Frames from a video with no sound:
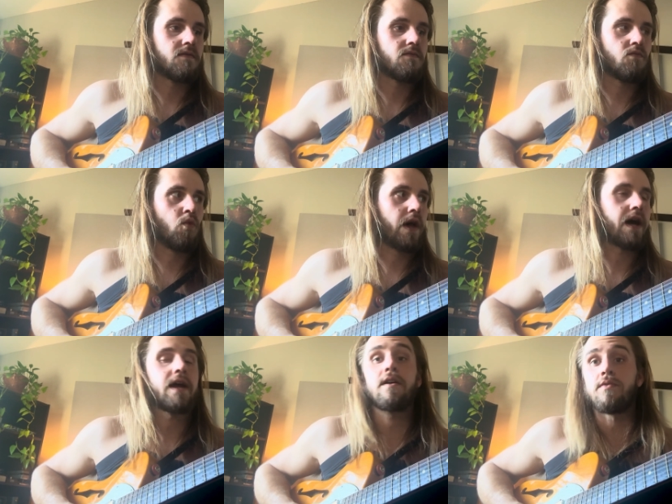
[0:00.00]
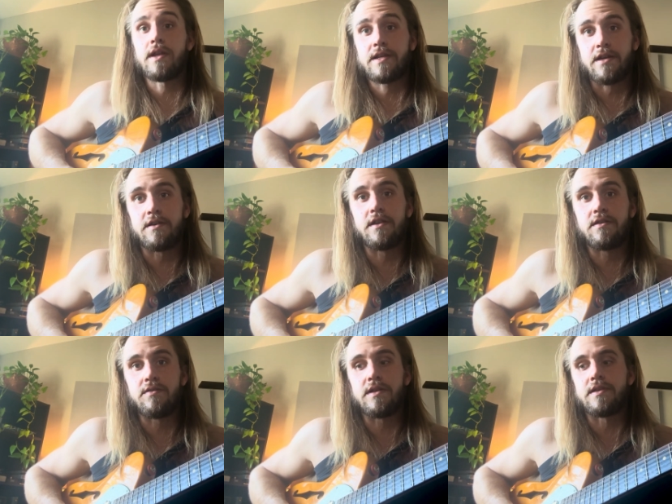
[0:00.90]
What I start to
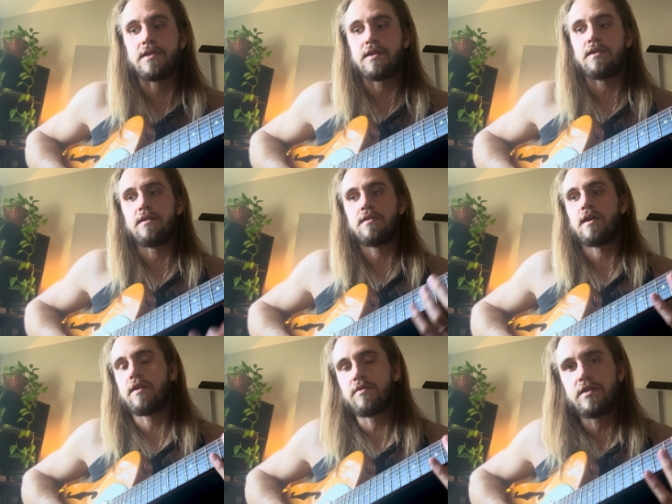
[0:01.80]
do is not only